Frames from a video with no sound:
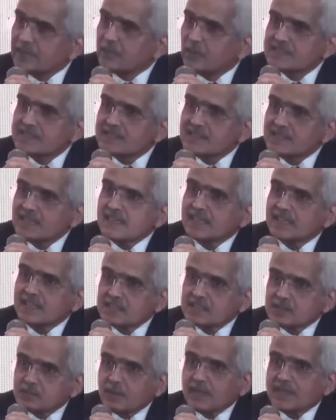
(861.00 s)
policy
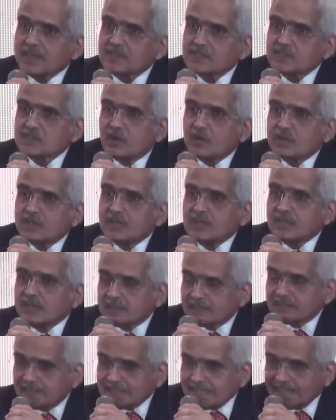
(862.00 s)
is based on
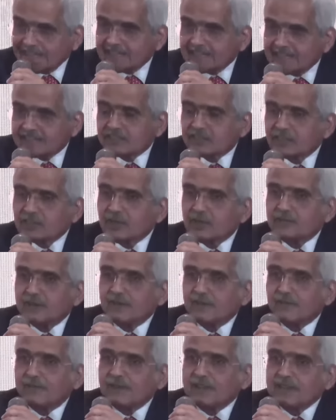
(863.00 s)
the direction of
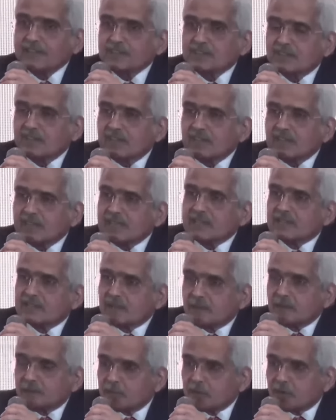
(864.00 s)
inflation,
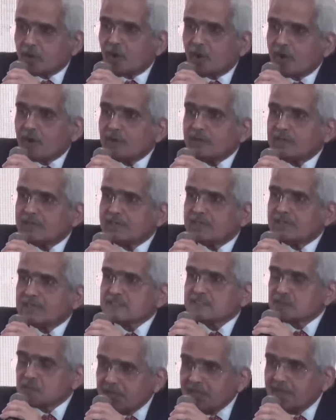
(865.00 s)
the
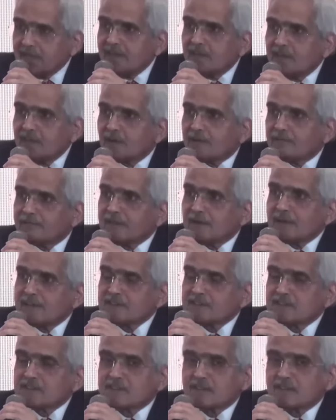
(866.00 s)
broad speed of
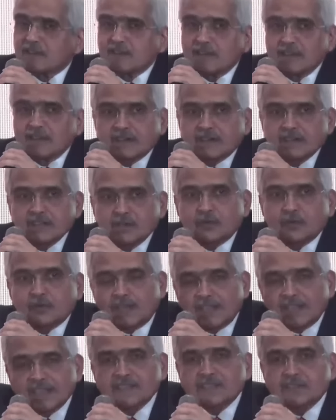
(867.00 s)
inflation,
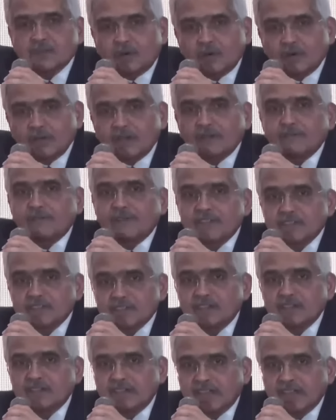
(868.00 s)
rise or
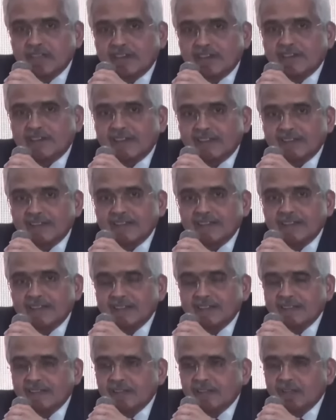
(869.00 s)
inflation decline.
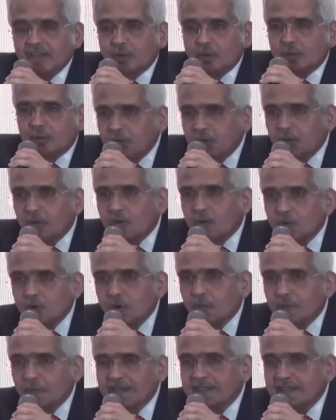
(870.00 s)
We don't go by
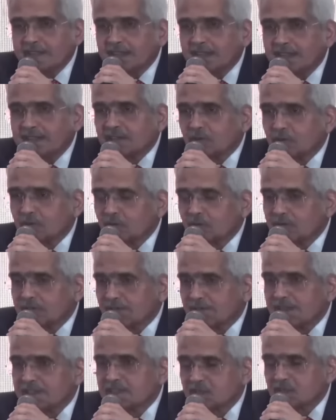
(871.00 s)
that, the
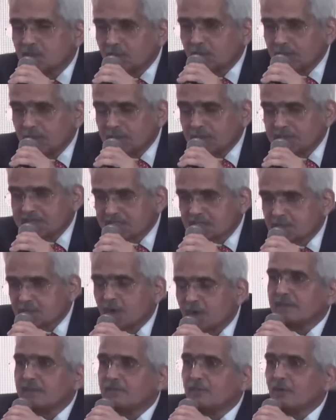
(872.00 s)
inflation will be
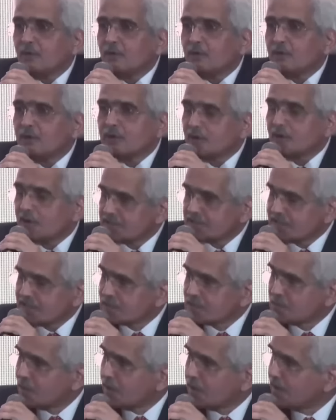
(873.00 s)
6.34 or
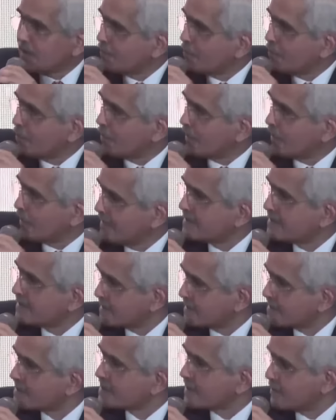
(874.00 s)

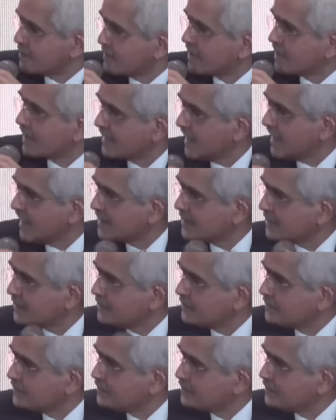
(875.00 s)
6.48, something like that.